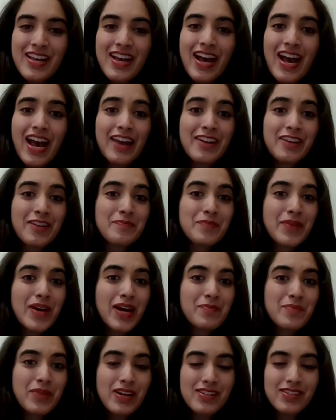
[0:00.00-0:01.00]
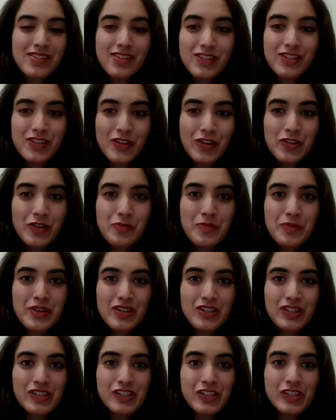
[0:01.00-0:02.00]
I did my master's in
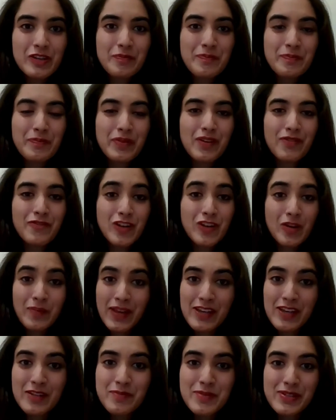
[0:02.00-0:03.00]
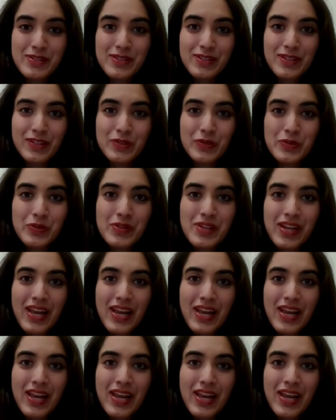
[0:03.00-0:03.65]
entrepreneurship from Henley Business School,